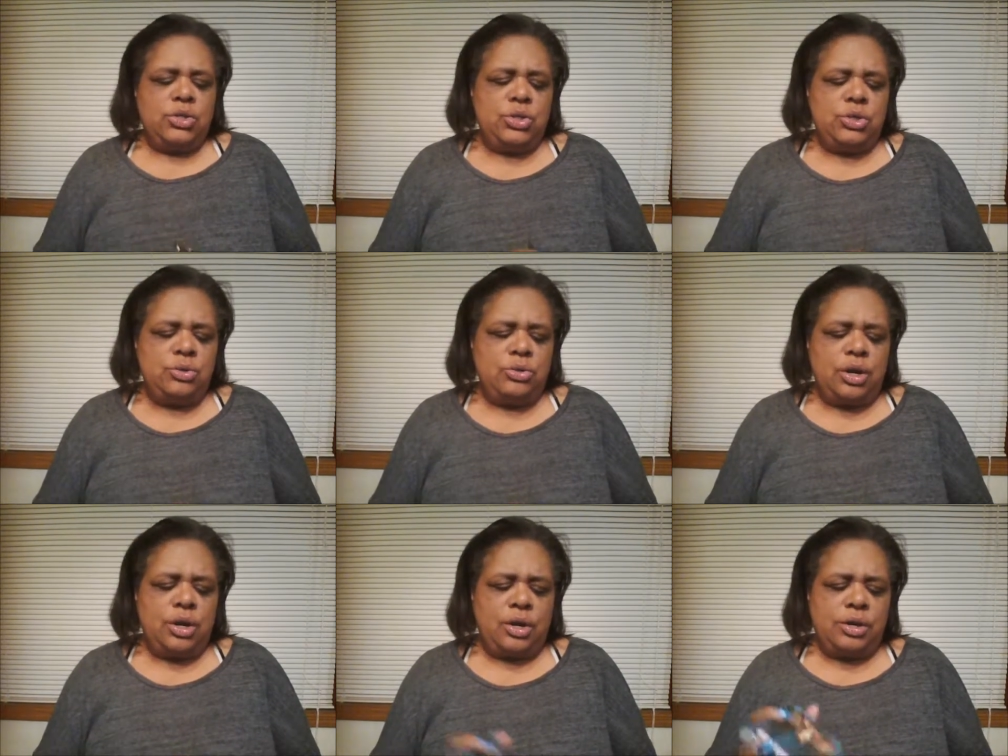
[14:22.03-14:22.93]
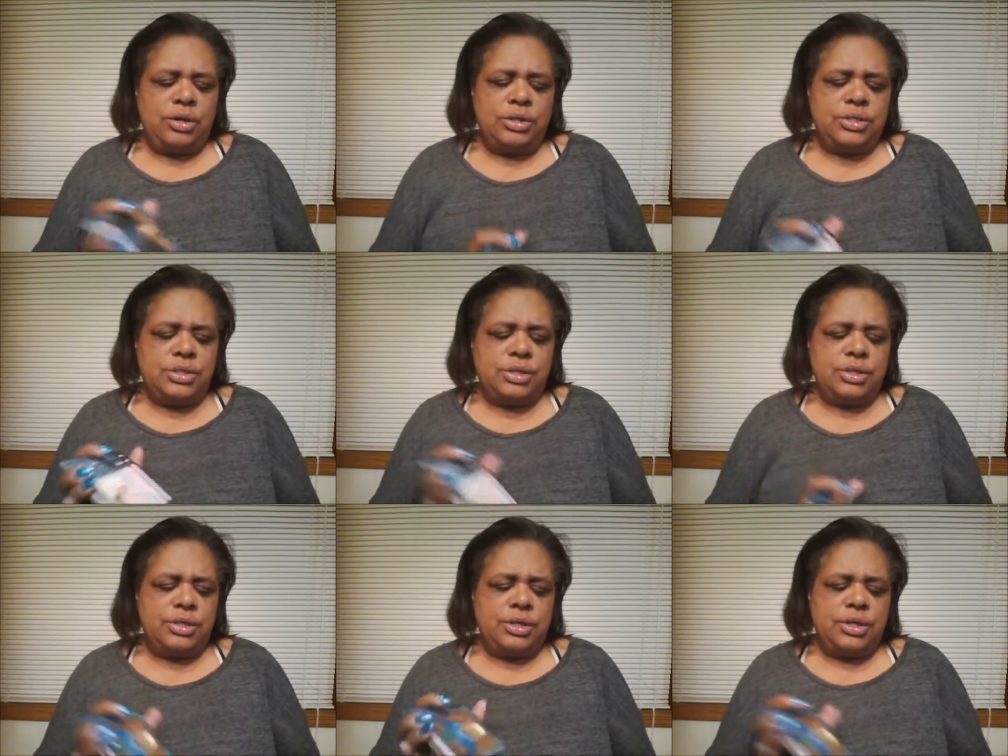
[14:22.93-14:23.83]
Two cards.
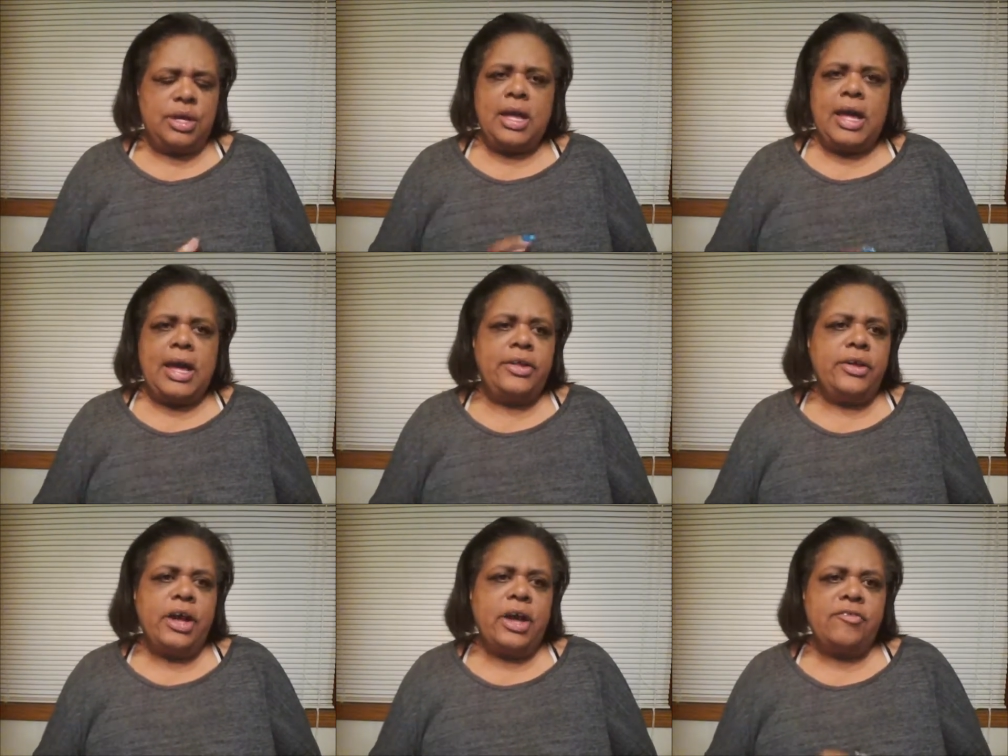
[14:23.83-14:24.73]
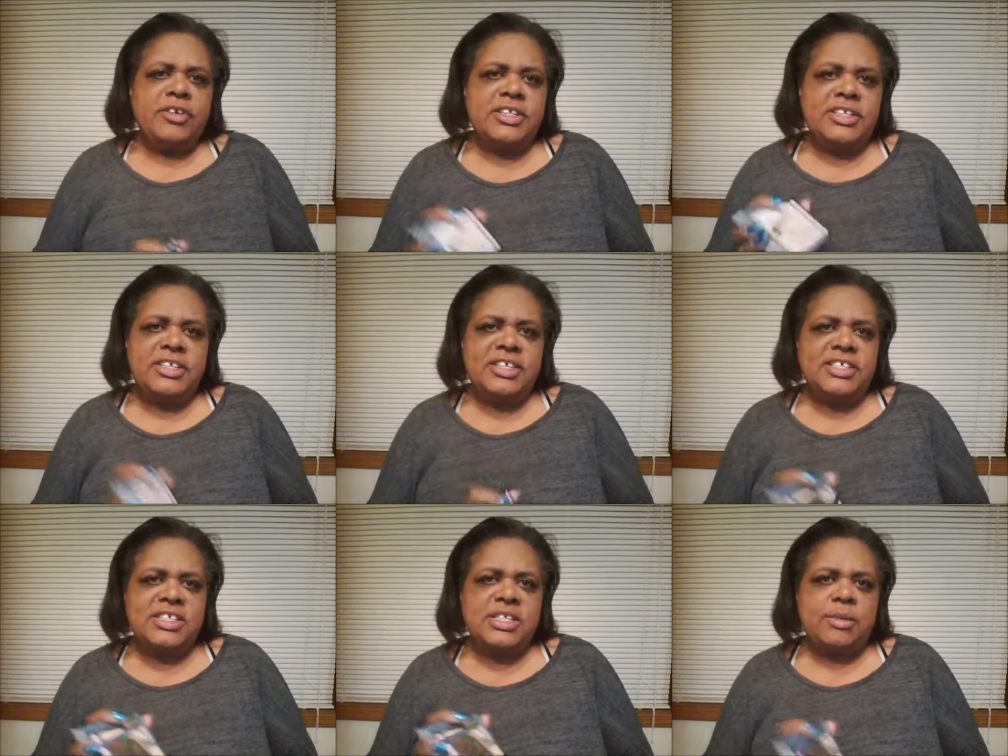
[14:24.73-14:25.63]
I look off into the
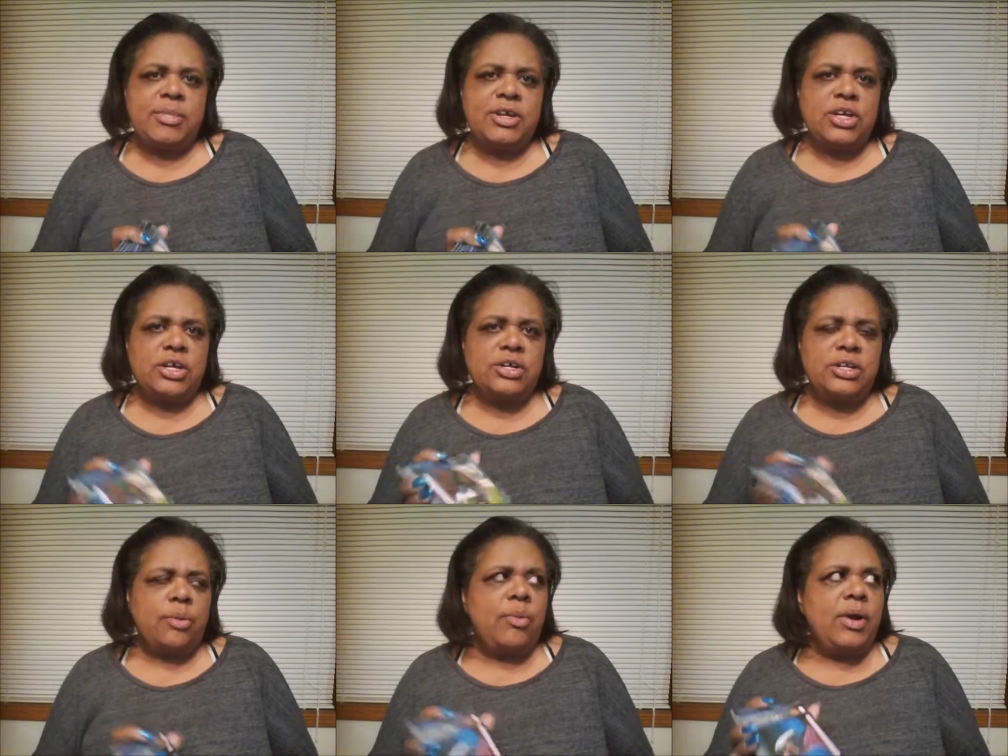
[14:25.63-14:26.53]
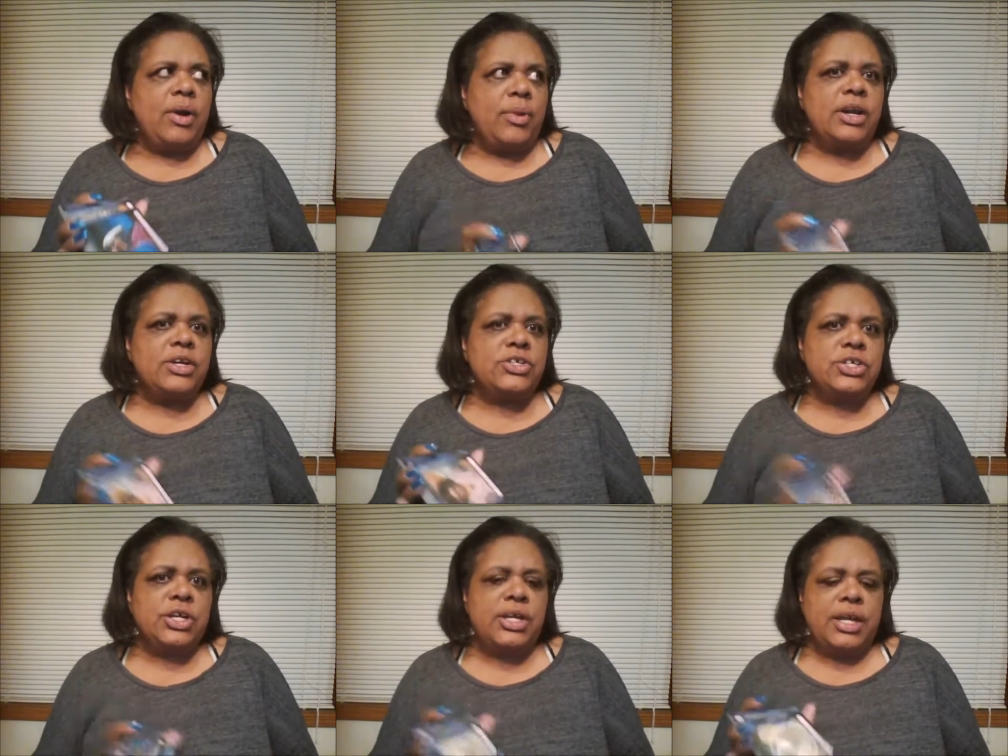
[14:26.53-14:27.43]
distance. I bet y'all are like, what? Where is she
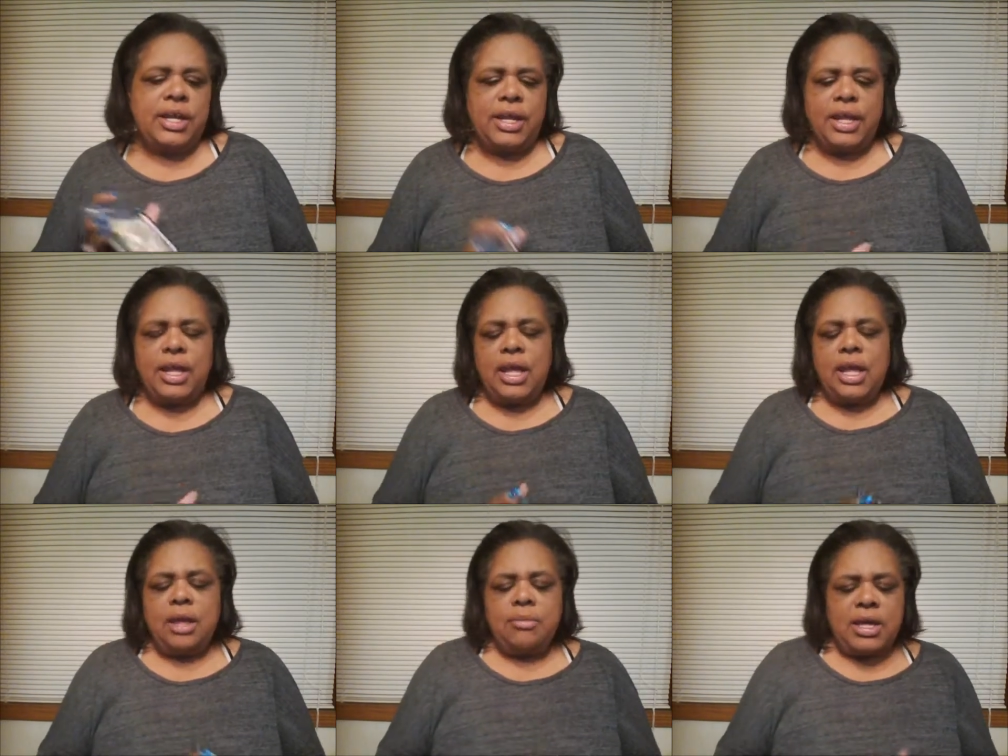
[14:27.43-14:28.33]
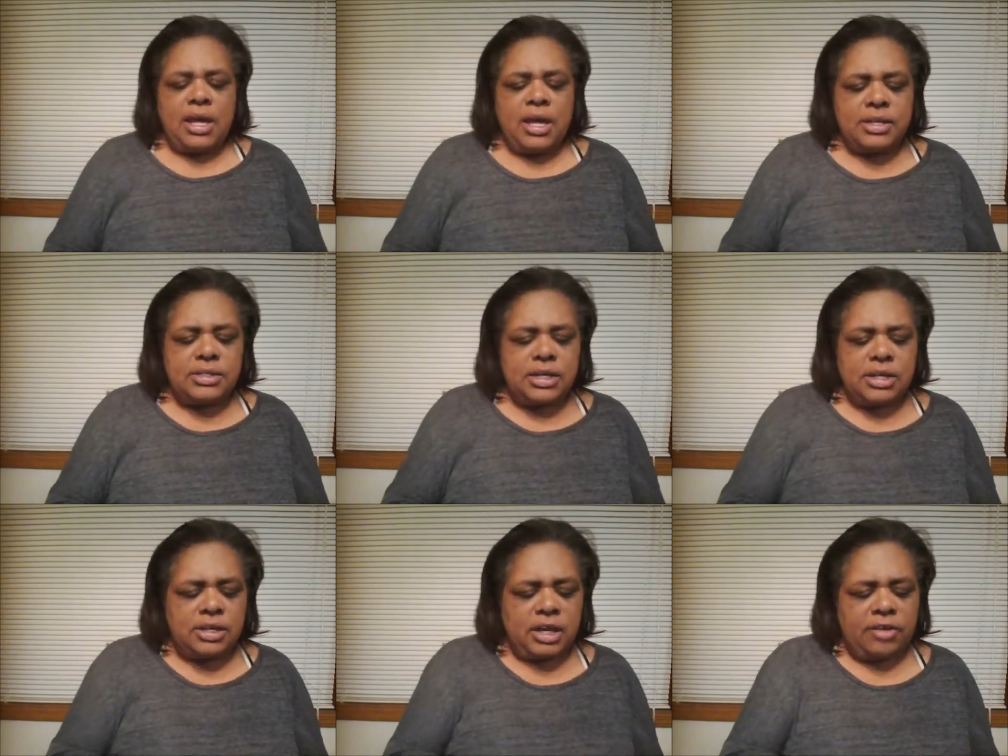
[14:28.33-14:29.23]
looking? Because I
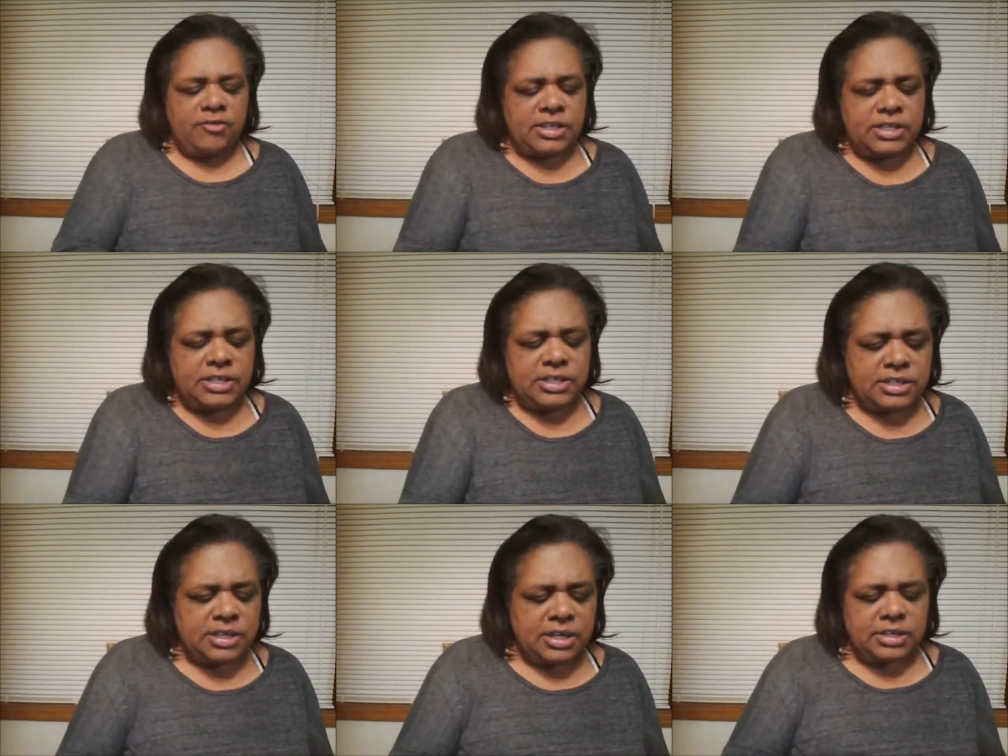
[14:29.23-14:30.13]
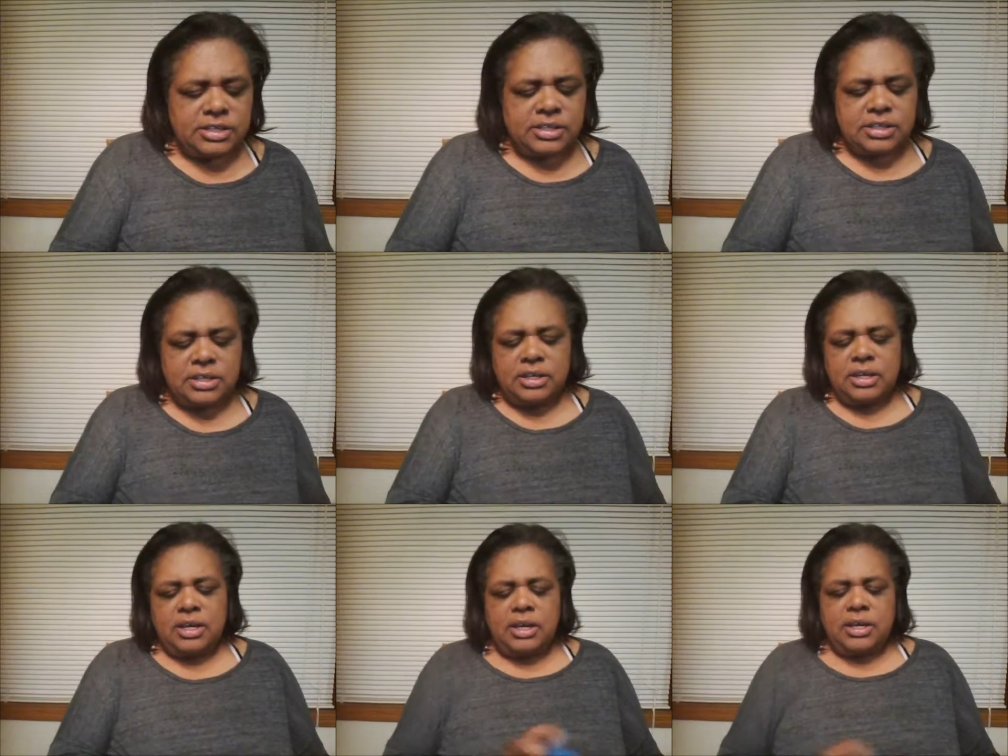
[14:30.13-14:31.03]
look off in the distance
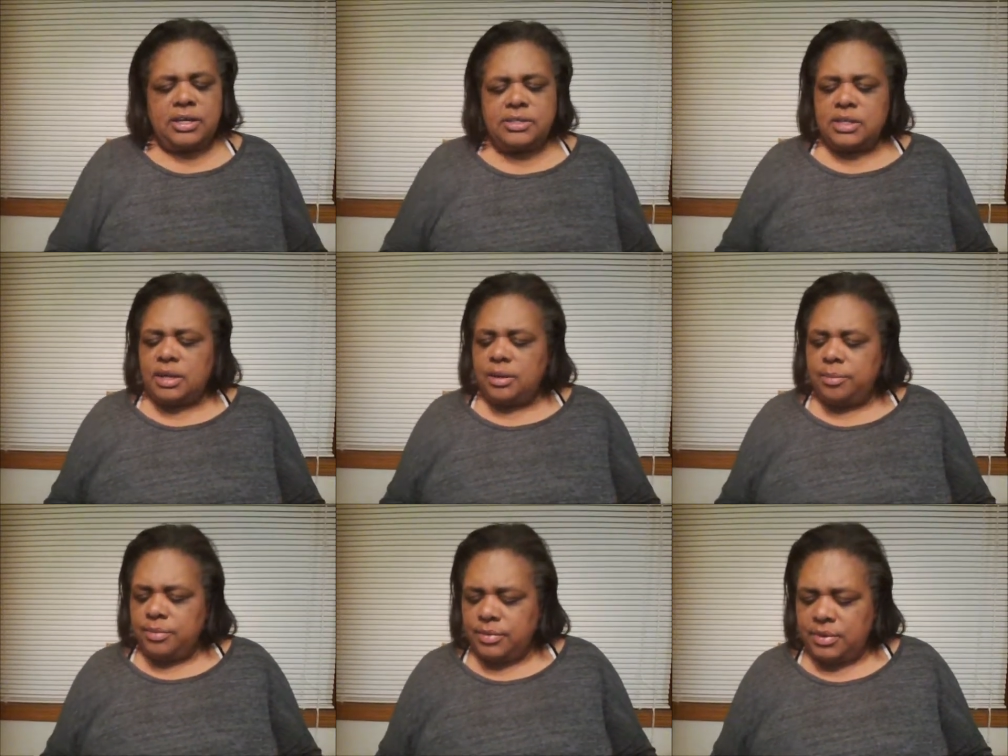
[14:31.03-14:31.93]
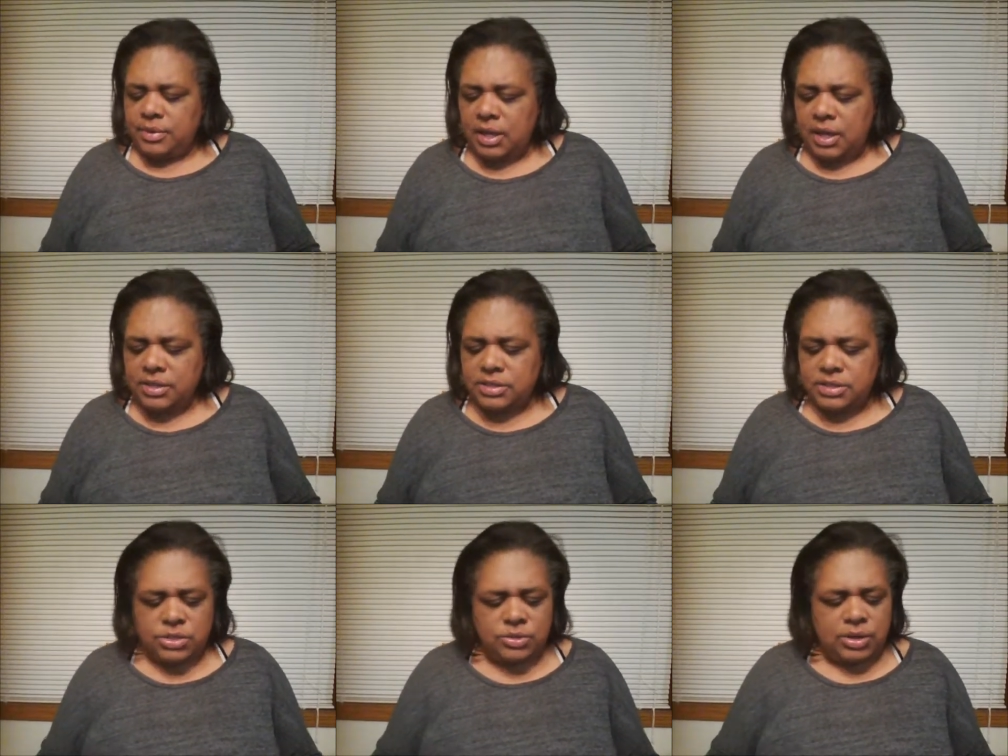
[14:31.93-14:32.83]
as I'm
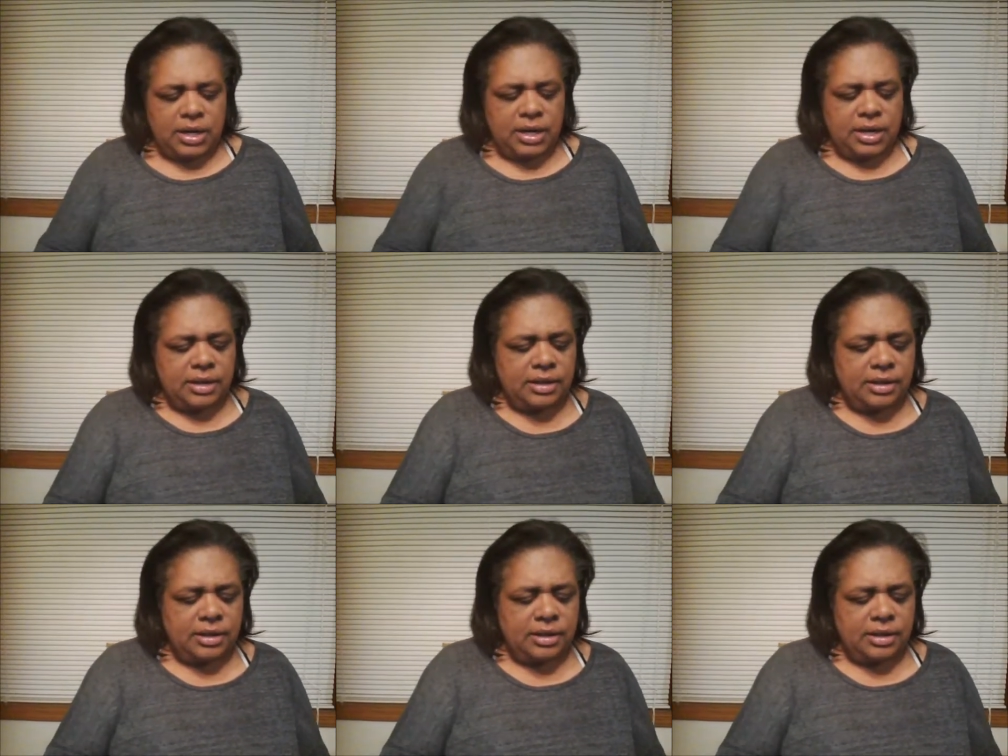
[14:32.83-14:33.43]
concentrating.